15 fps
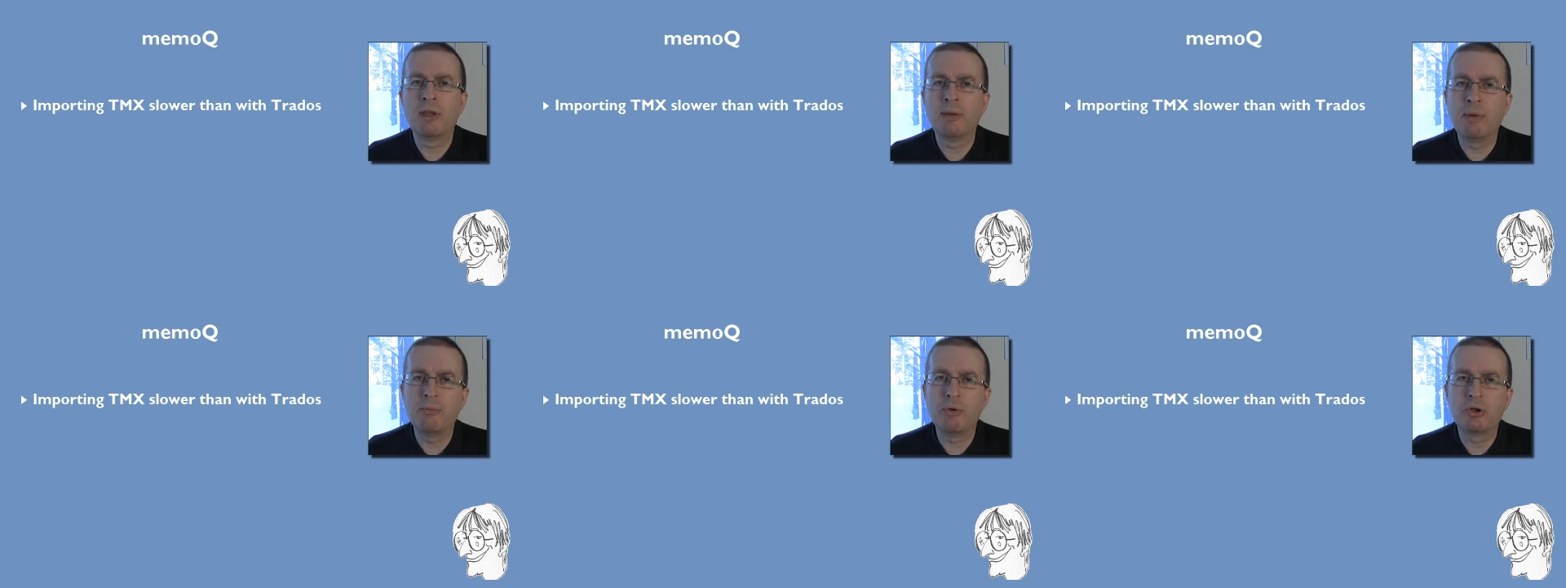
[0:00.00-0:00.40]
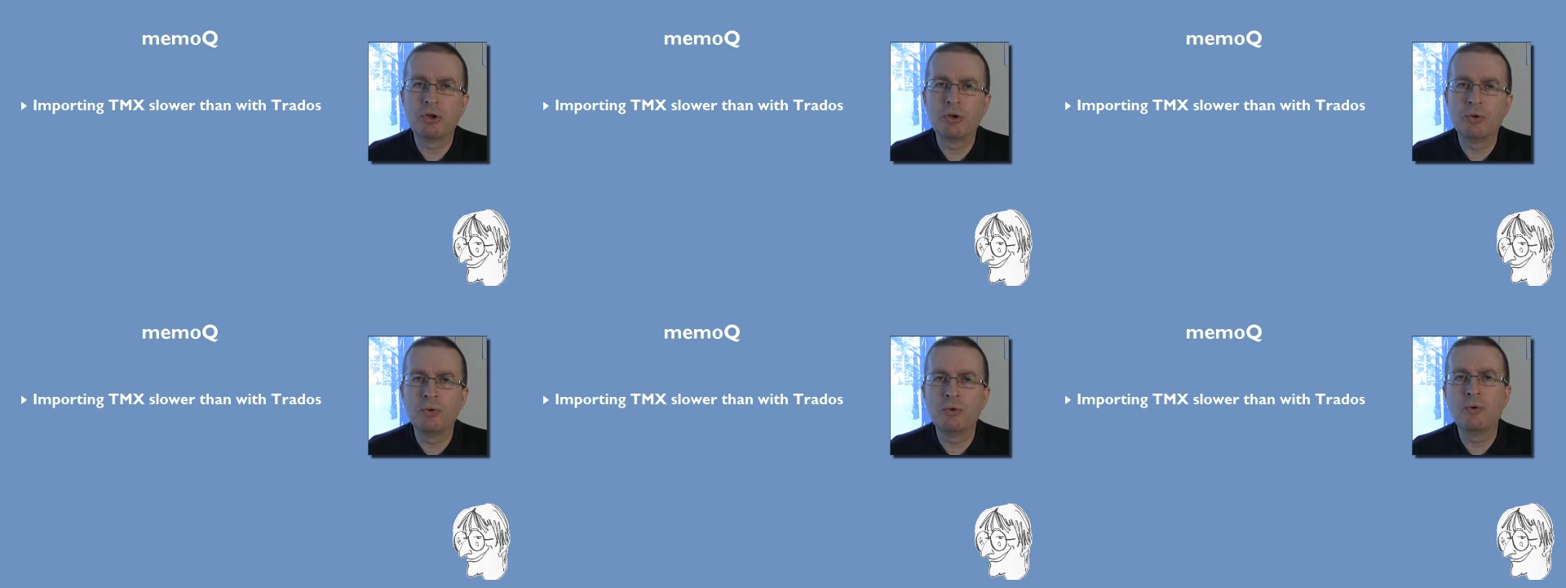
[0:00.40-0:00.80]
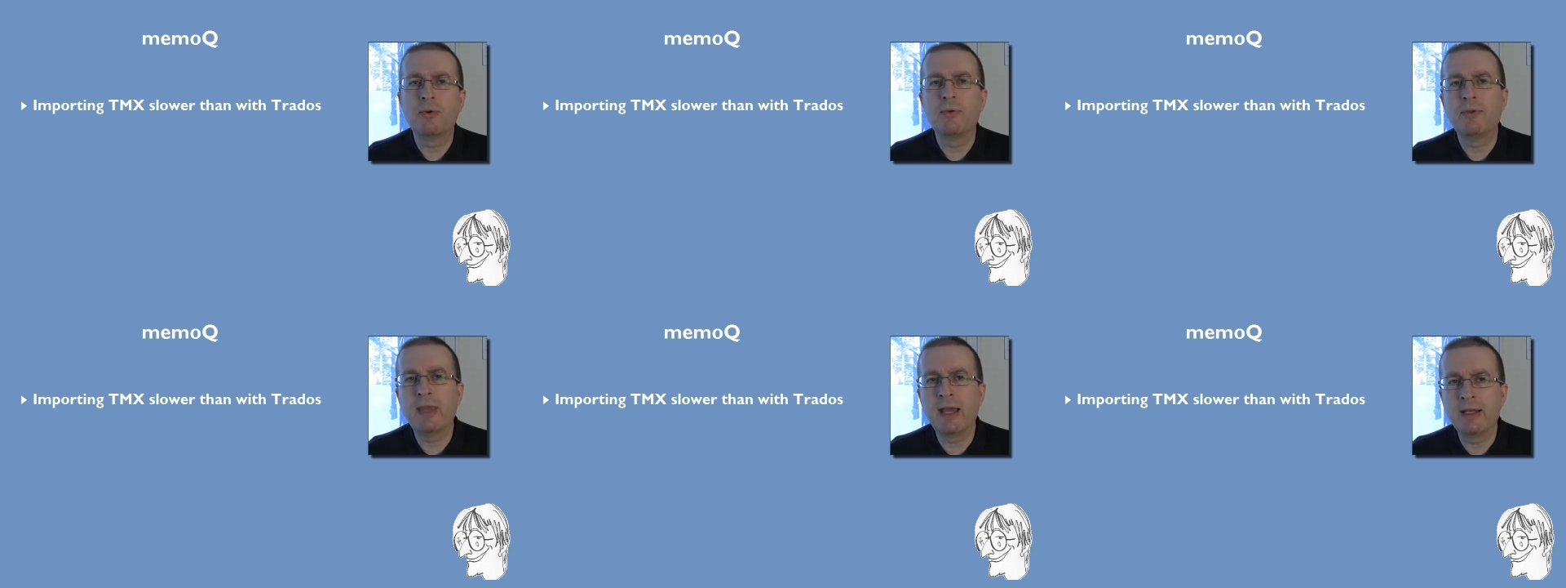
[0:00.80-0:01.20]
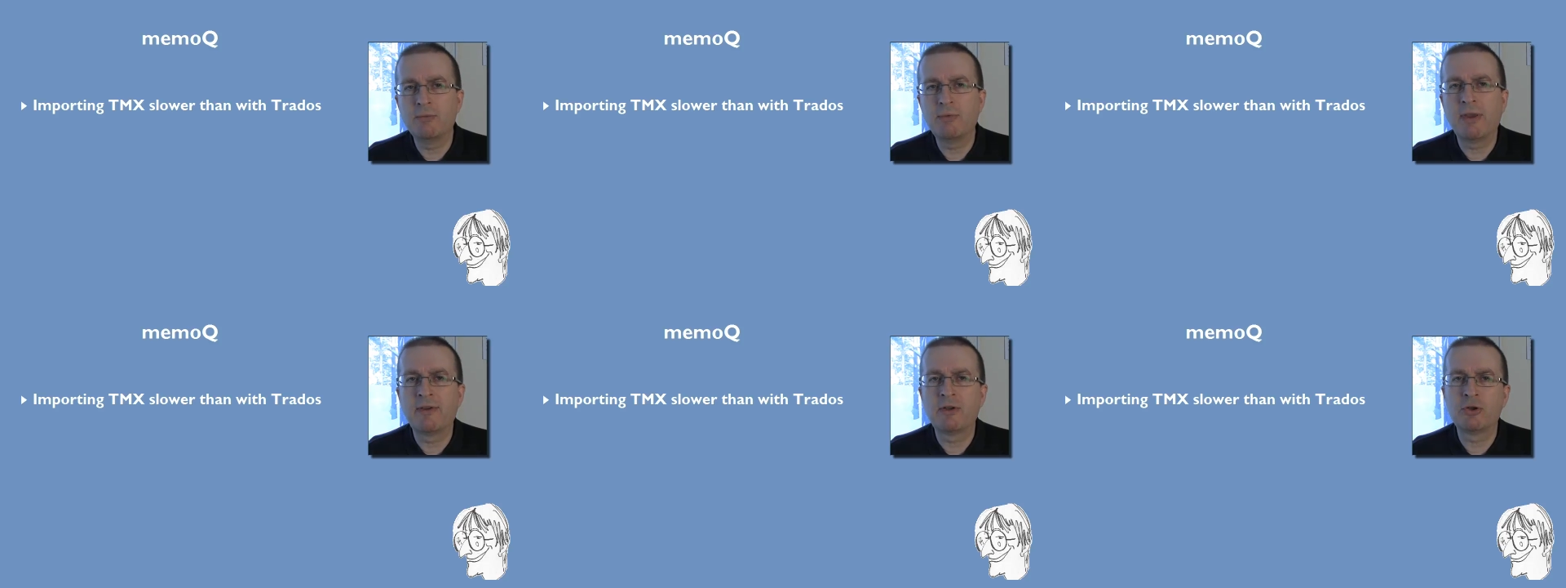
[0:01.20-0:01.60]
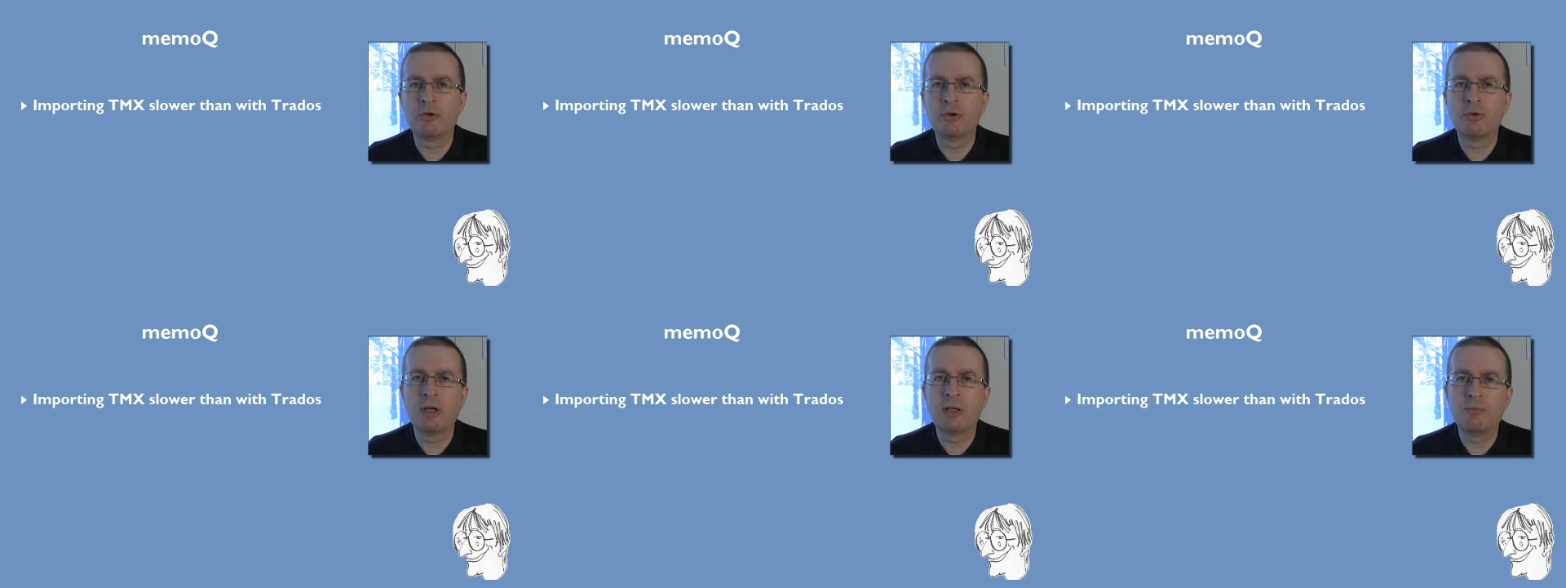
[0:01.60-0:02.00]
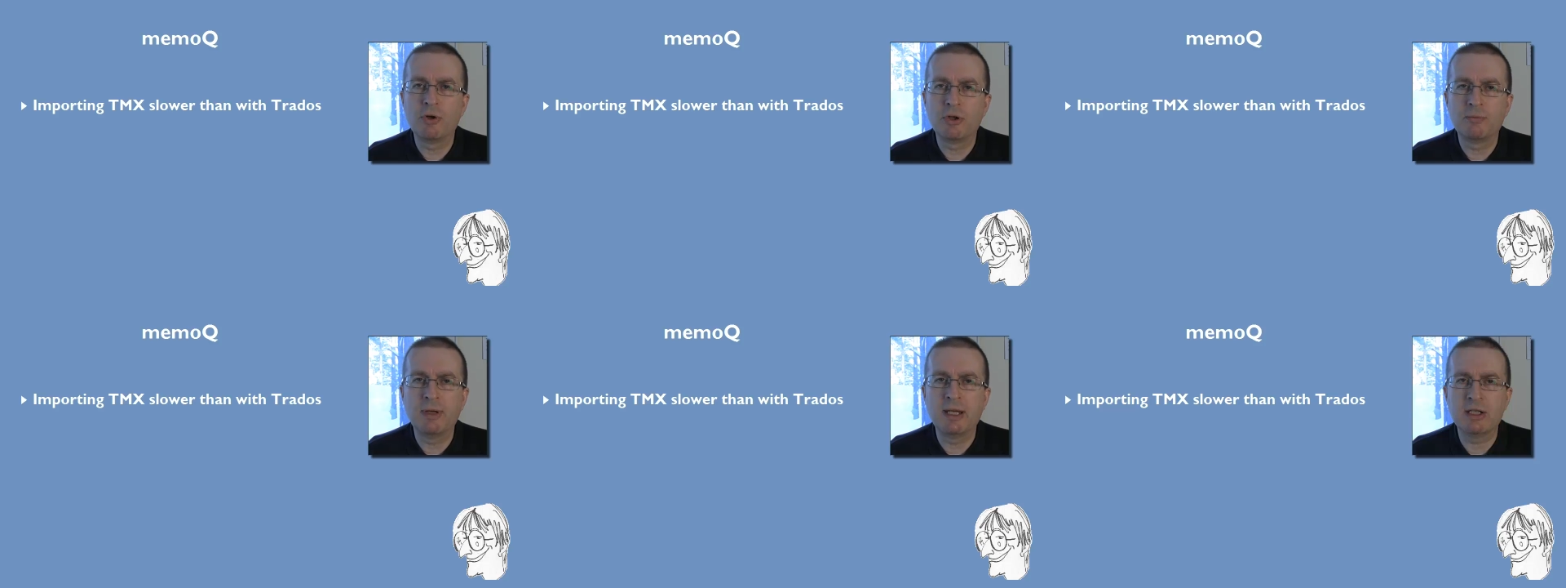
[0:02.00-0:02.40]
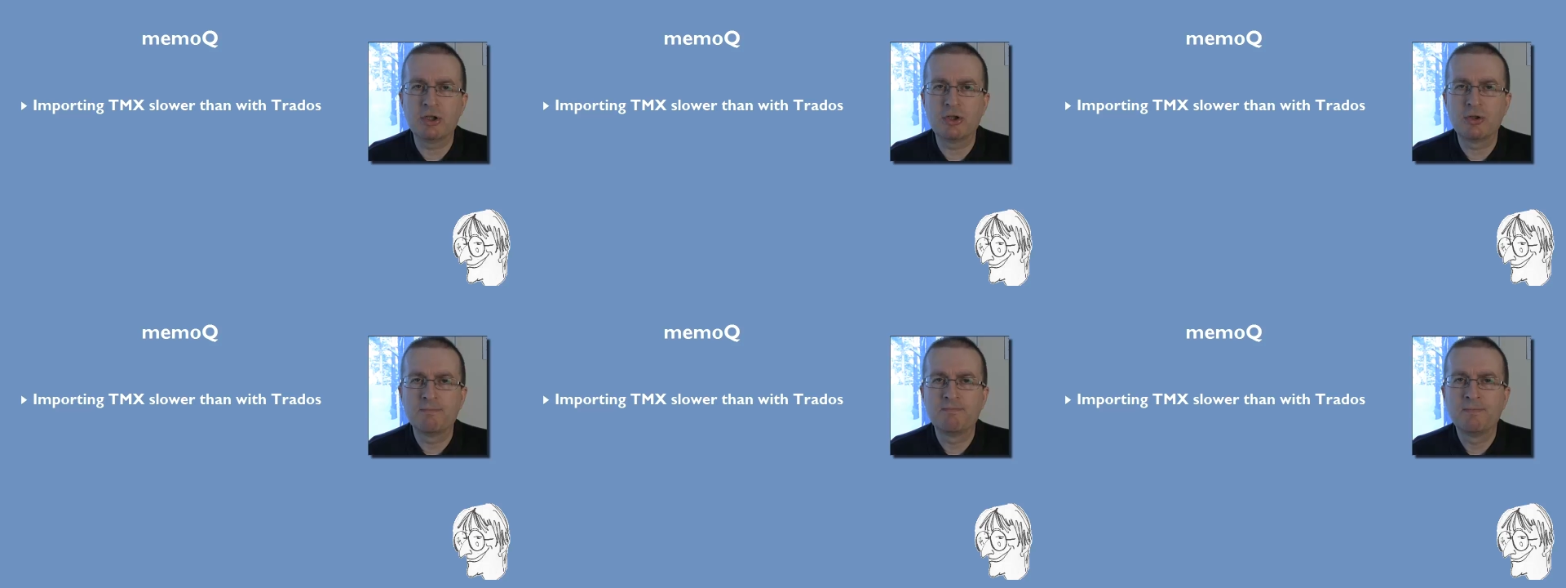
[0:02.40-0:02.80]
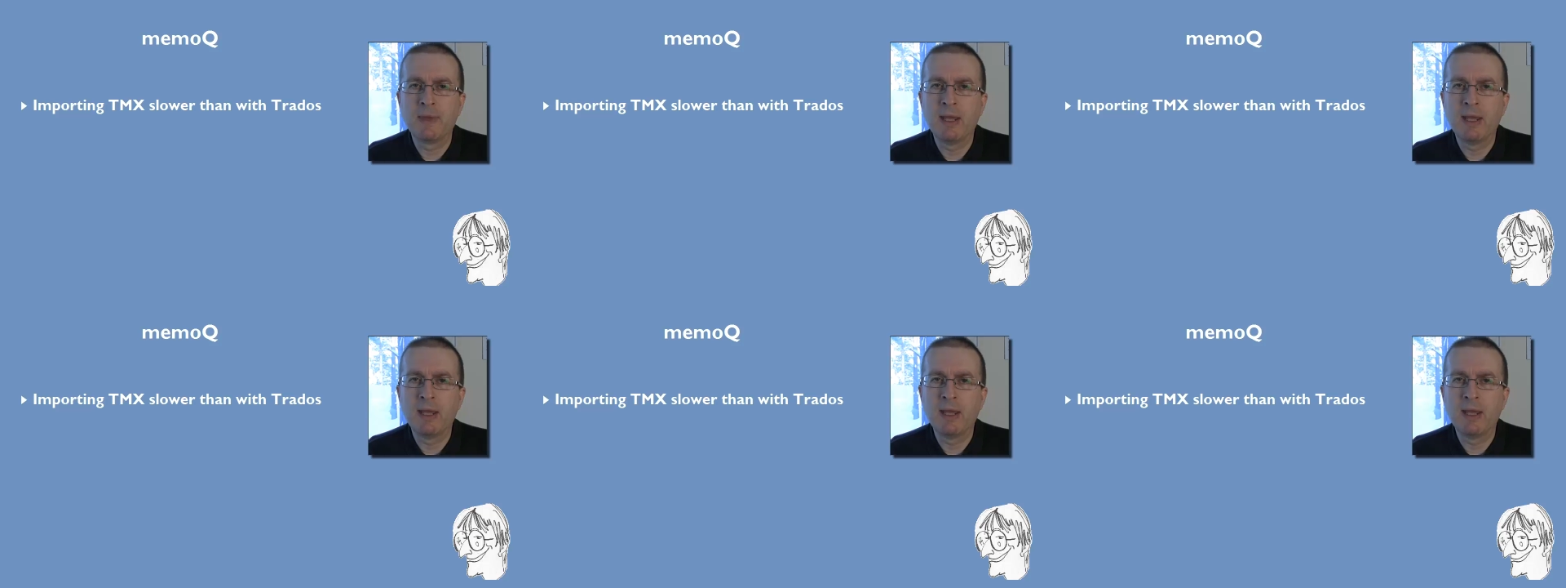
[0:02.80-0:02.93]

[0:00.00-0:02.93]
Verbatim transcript: with MemoQ than with Studio and Workbench.